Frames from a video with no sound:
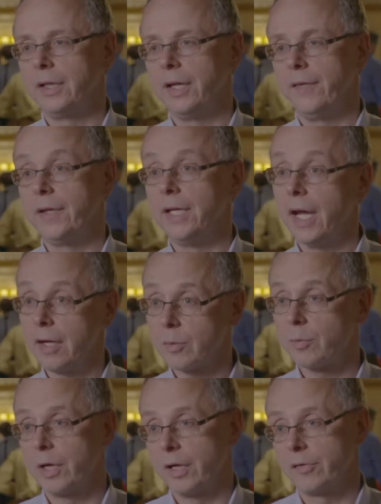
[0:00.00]
in the
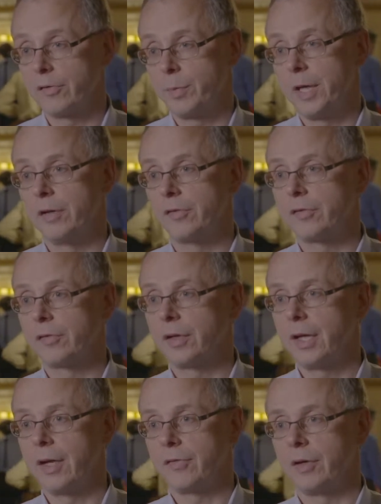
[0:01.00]
enterprise space
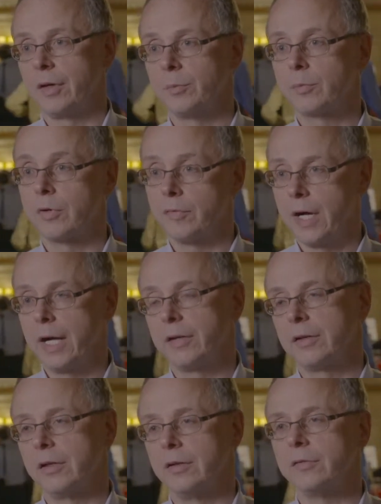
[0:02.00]
as a
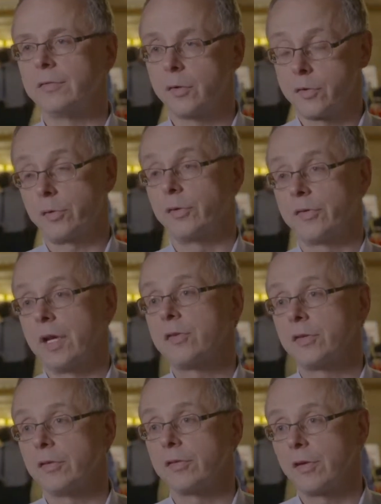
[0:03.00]
provider of
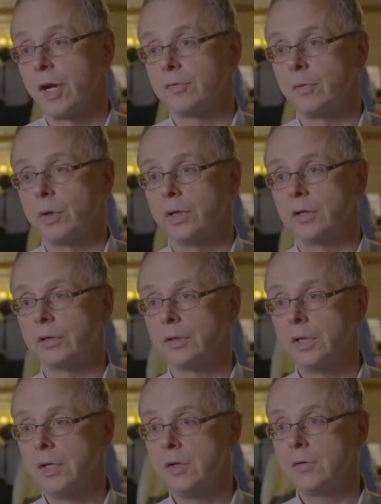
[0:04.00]
virtualization software
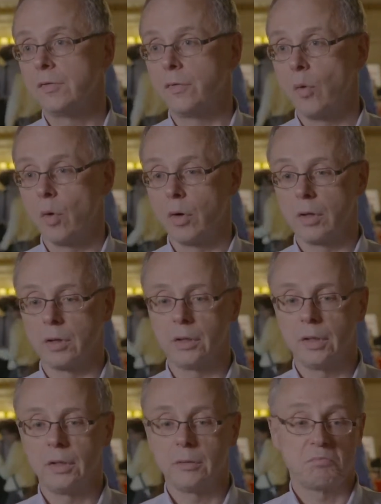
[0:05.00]
for
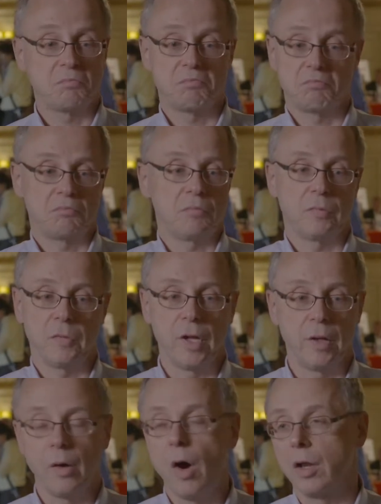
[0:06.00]

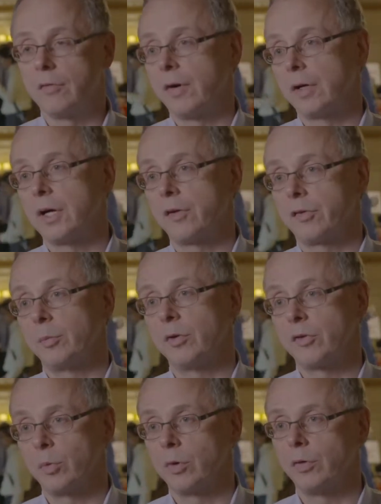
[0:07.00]
all of our
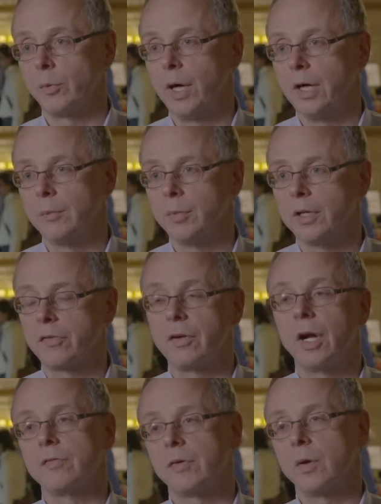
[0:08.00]
customers worldwide, but it's
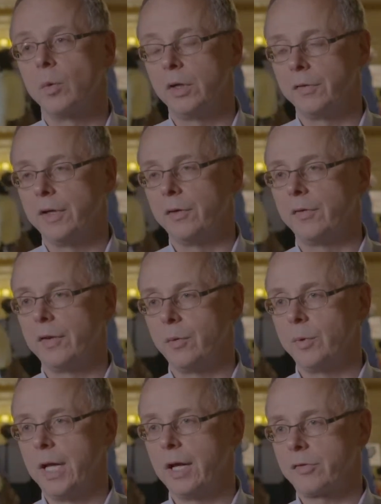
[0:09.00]
not very well known that
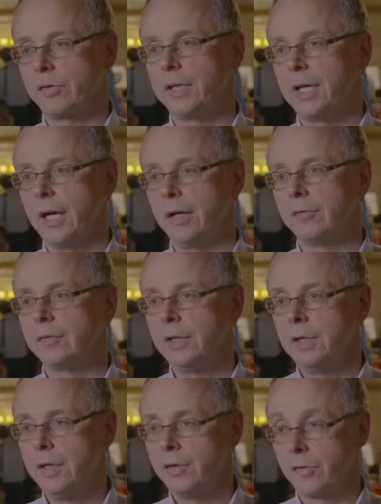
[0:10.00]
we actually have
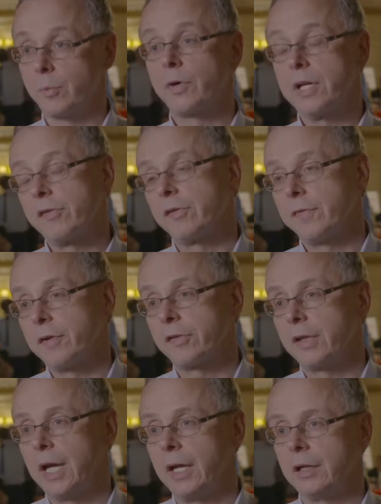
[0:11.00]
some pretty
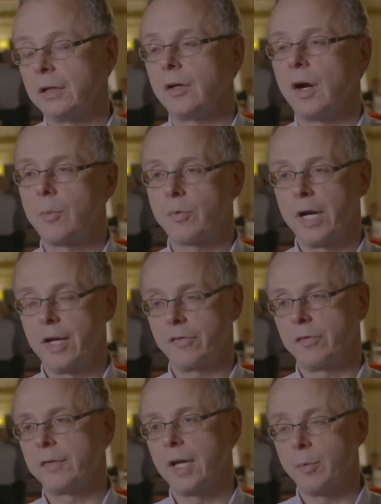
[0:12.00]
sophisticated and
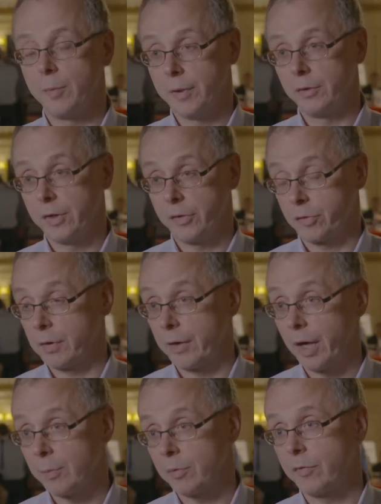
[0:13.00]
comprehensive capabilities around
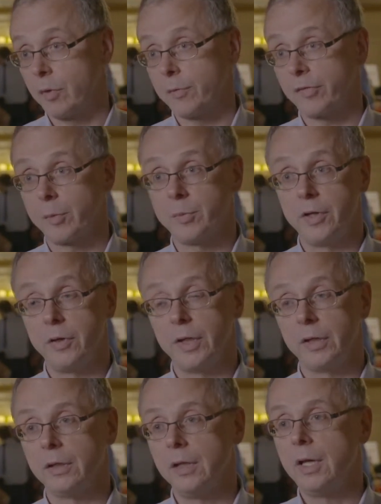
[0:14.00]
high performance
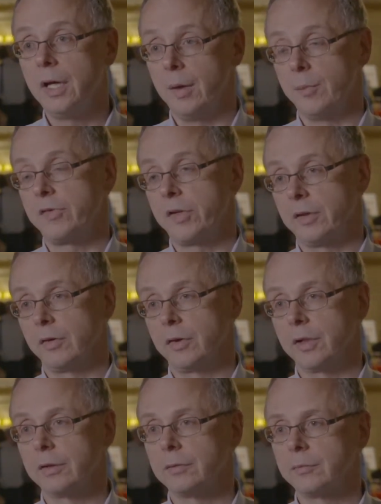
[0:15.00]
computing and machine
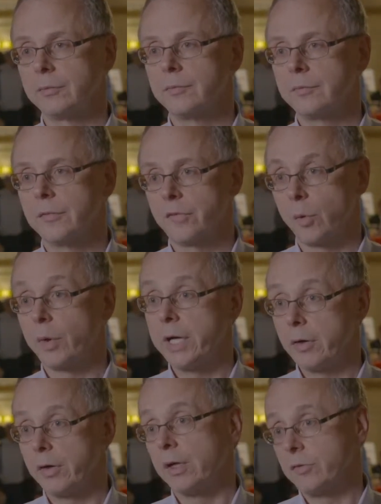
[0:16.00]
learning. So we're
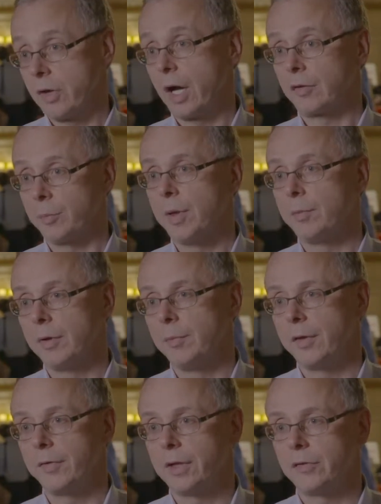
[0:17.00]
here to talk to people
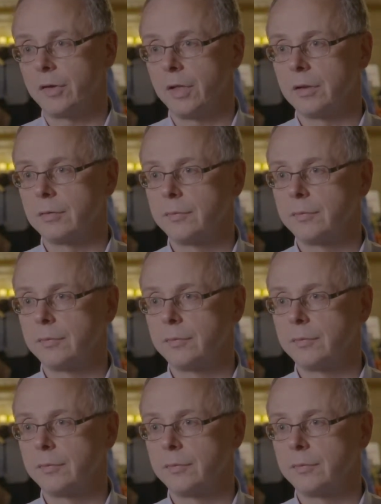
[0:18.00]
about that today.